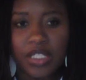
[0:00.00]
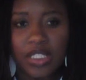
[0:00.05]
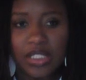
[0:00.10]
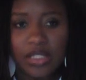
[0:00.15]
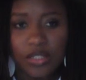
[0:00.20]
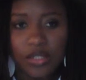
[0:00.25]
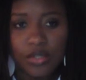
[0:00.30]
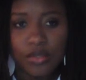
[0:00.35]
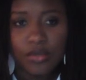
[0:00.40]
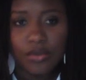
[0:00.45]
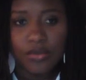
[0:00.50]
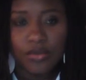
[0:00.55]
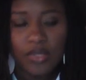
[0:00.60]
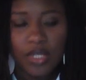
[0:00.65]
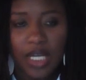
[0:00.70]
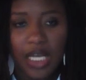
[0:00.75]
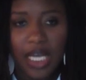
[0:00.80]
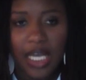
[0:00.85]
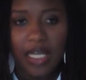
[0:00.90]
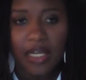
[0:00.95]
into
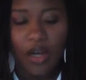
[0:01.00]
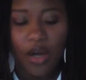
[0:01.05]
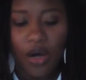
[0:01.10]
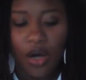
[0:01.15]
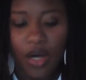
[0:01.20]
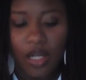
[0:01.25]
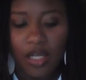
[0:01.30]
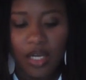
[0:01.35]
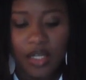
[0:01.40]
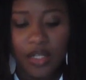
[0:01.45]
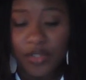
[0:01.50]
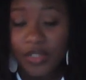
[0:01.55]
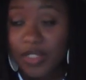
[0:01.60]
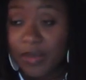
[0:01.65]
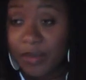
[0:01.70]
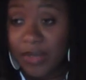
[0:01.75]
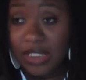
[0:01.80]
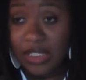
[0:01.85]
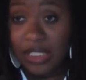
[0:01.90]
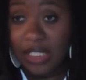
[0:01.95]
and all our
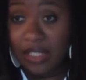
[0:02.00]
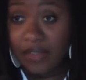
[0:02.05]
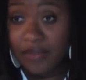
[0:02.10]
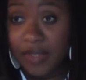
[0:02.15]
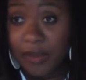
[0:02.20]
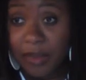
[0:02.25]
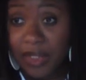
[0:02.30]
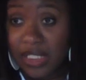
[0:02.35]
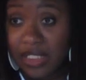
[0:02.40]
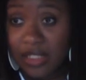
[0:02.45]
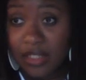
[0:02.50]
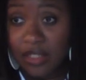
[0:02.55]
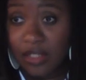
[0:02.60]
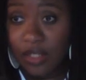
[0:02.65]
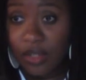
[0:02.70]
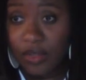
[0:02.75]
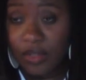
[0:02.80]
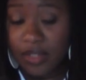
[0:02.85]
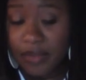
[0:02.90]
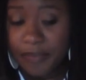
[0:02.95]
Christmas gifts being
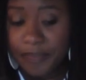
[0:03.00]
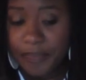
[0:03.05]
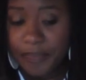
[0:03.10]
stolen.